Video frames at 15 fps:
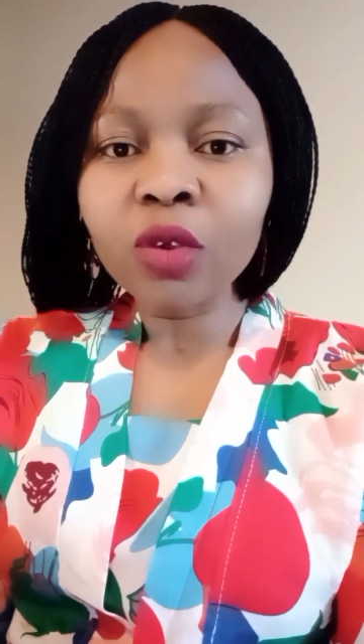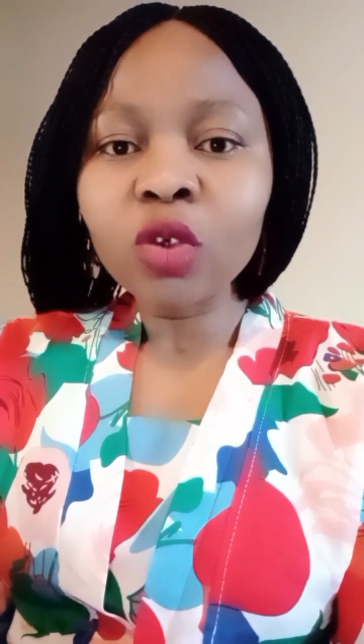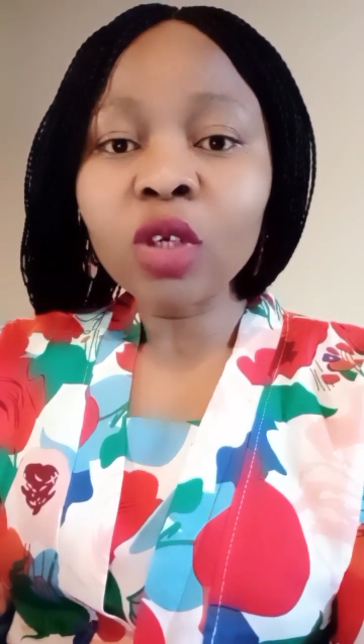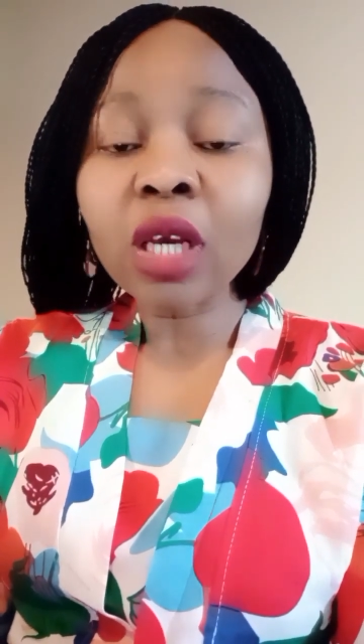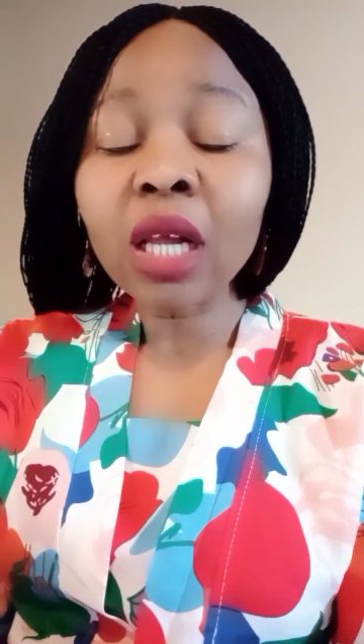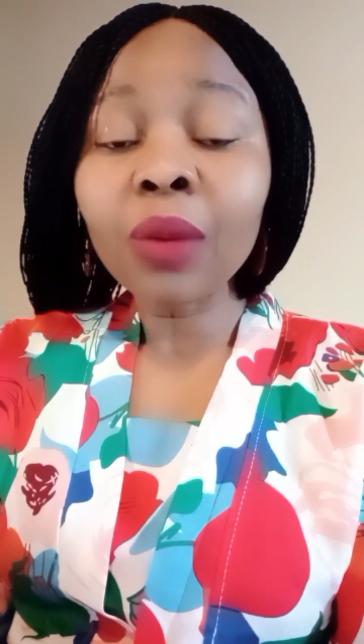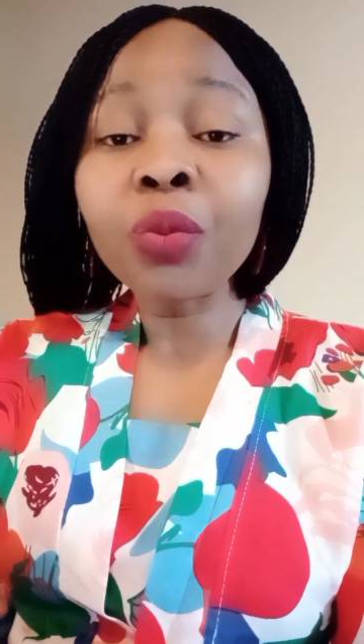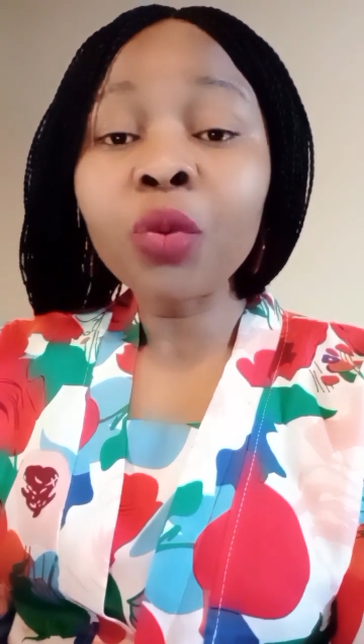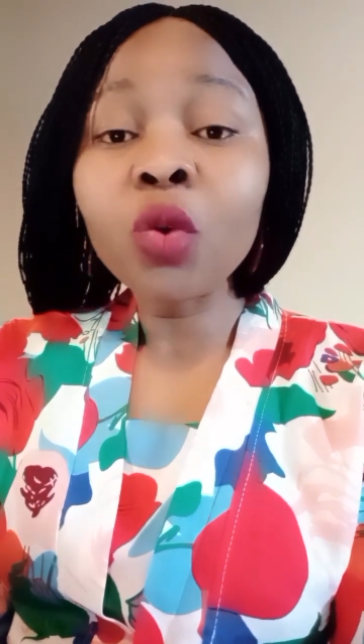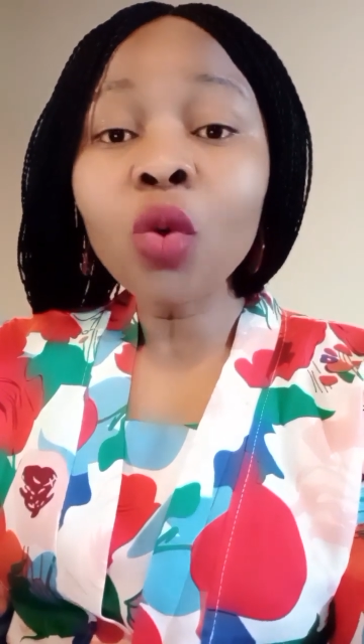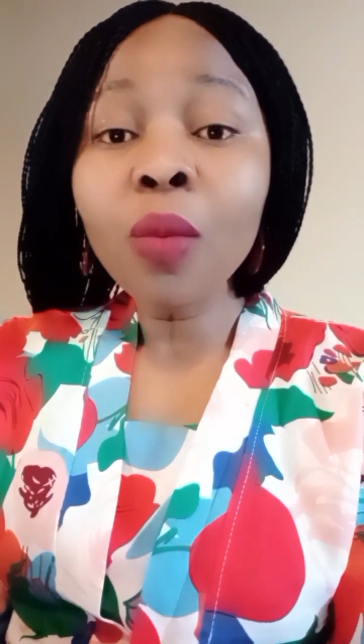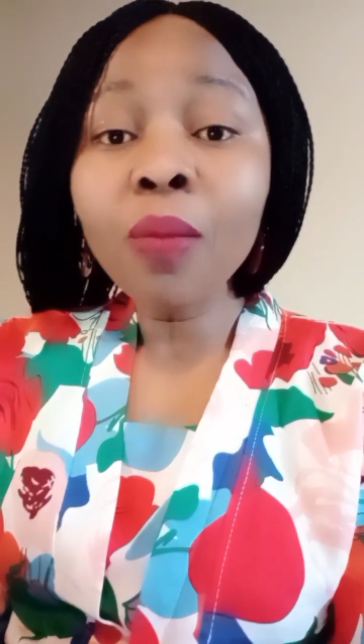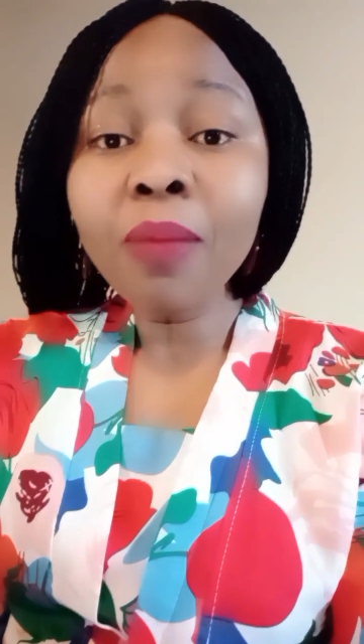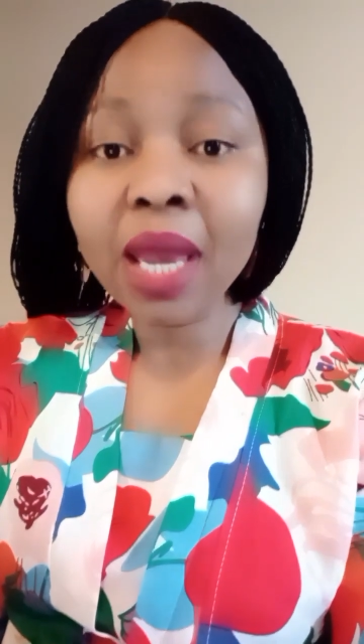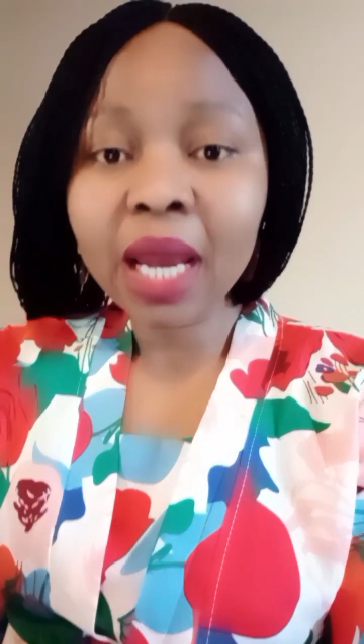to help you
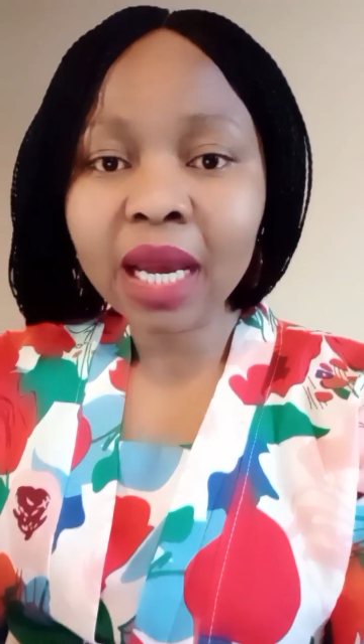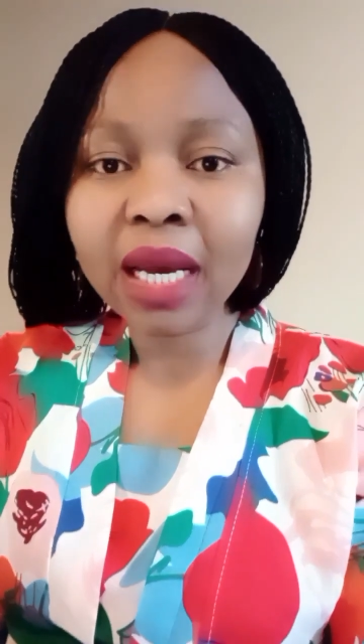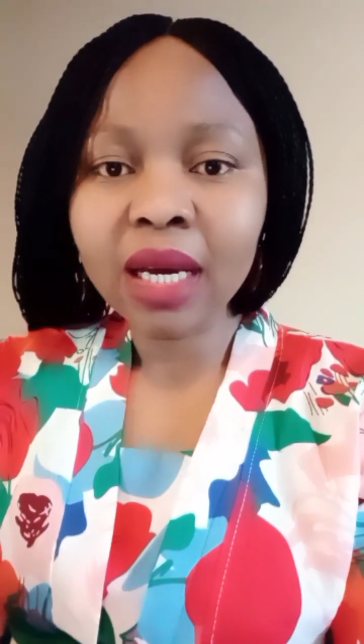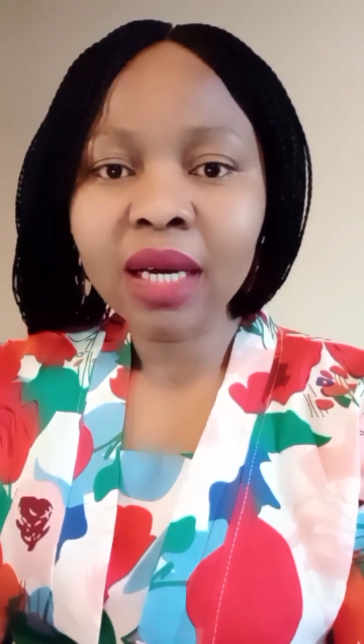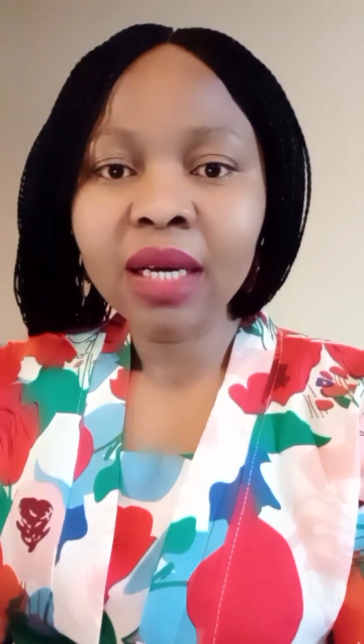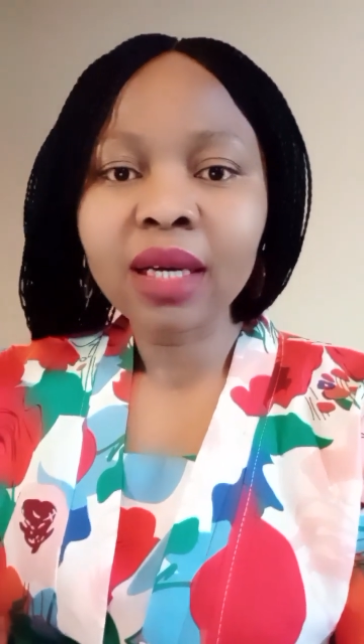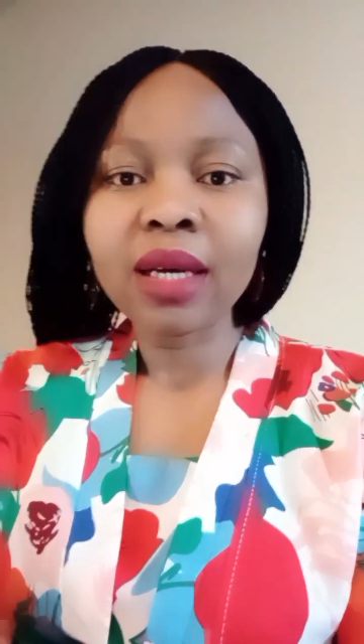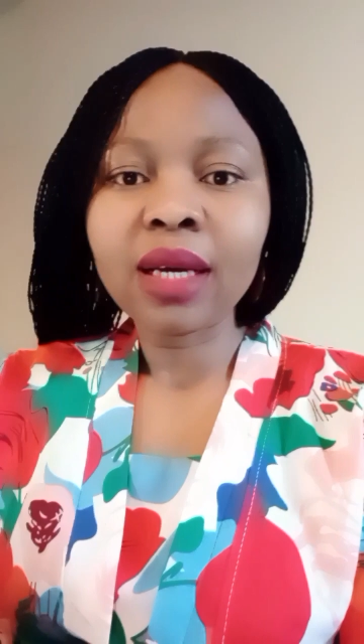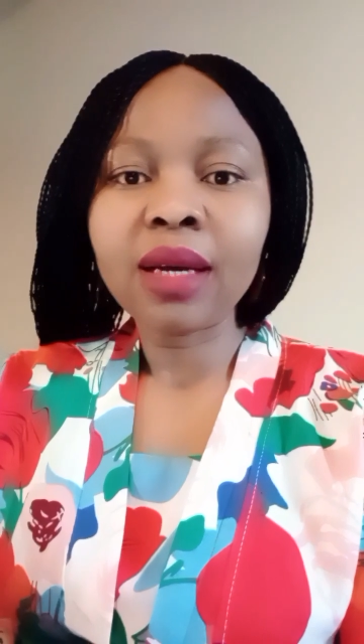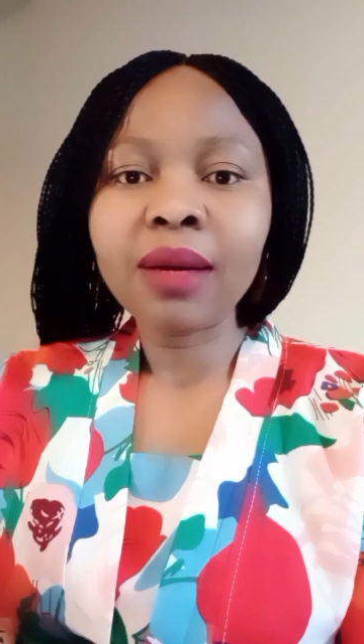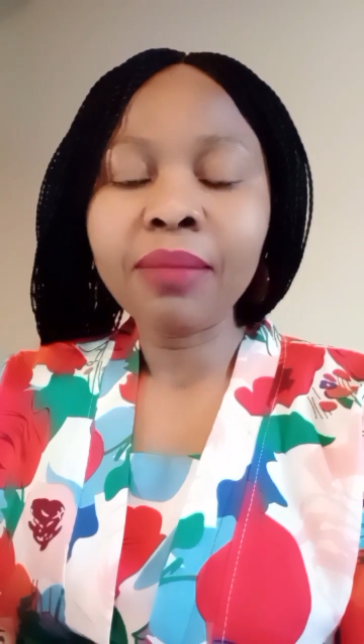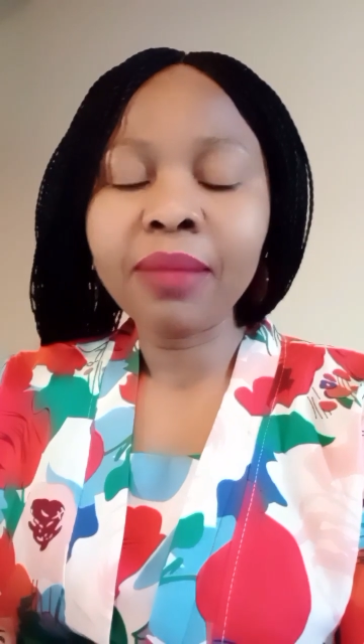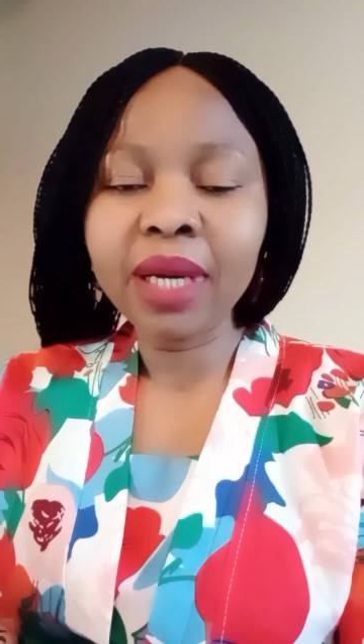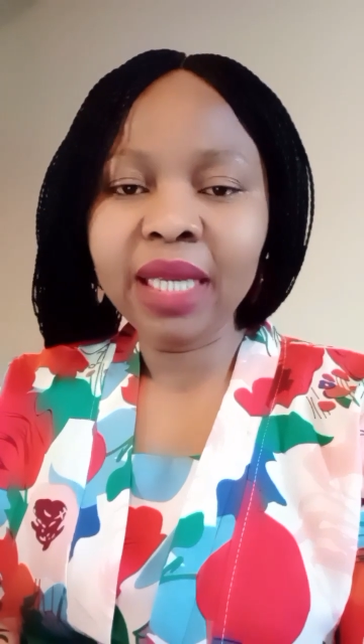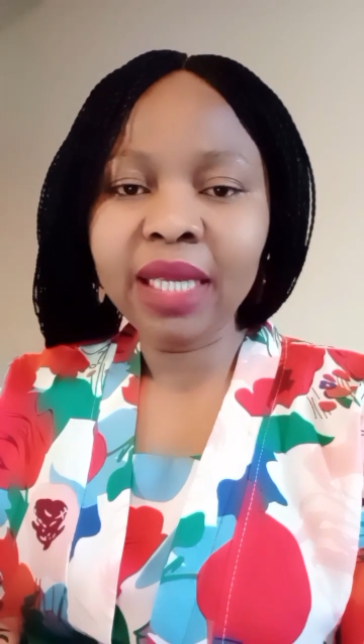make
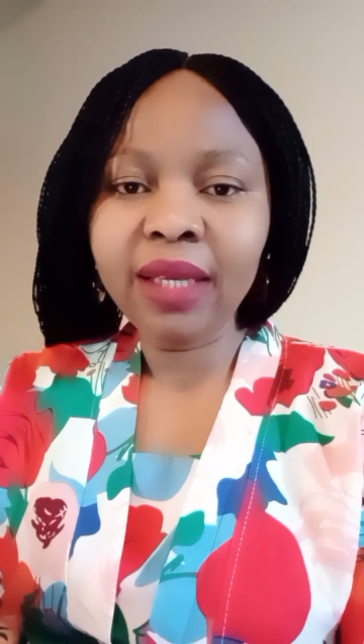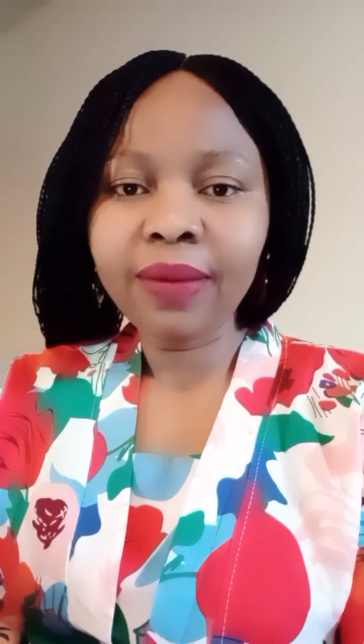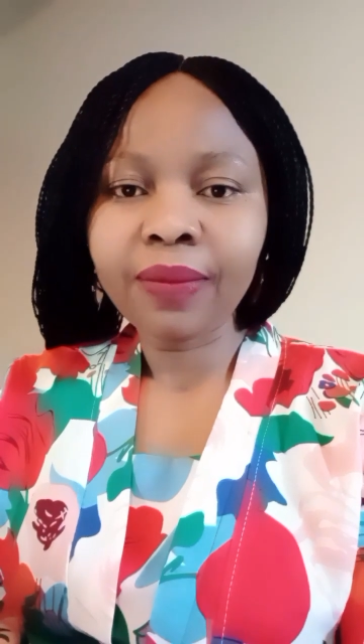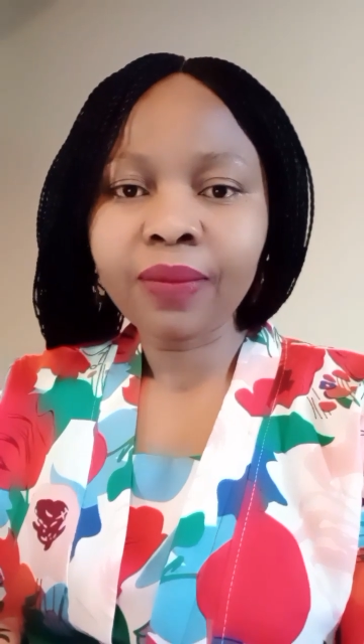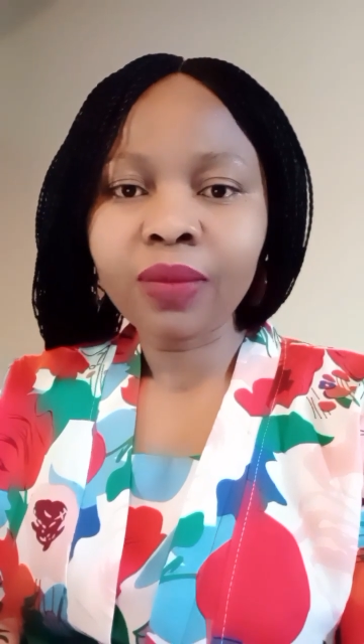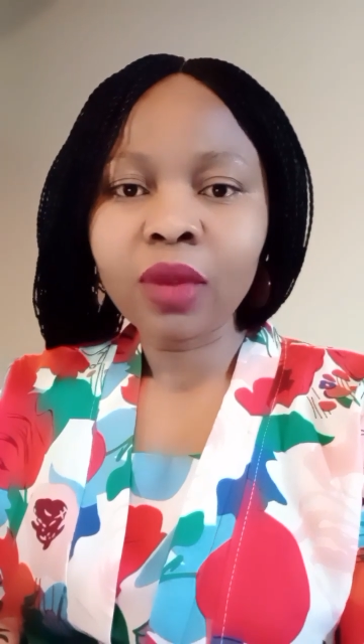money,